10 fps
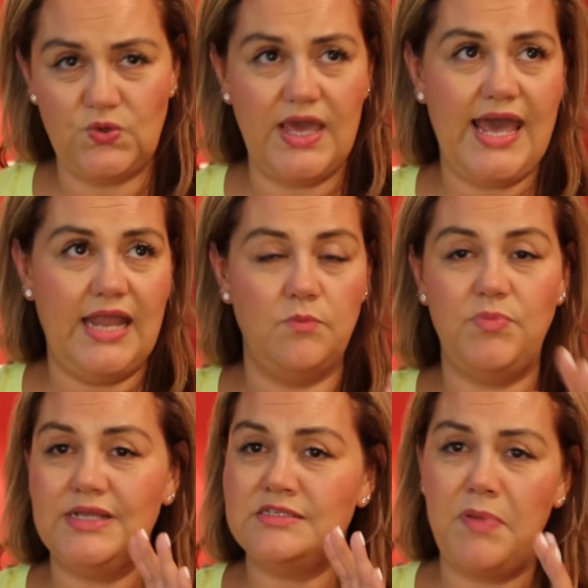you can
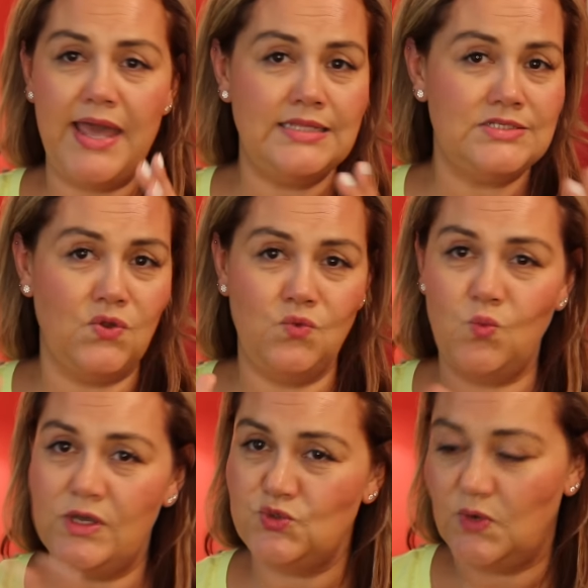but it depends
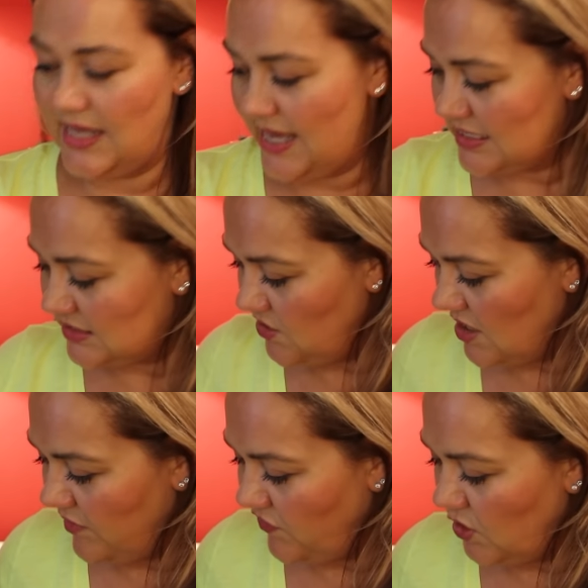on which one it is you
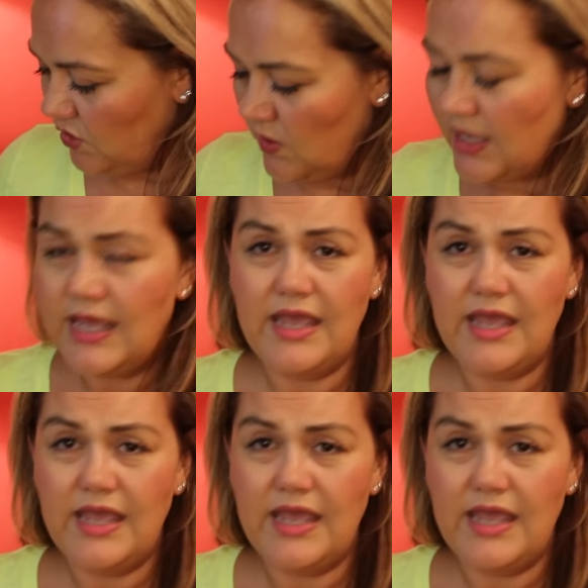know if you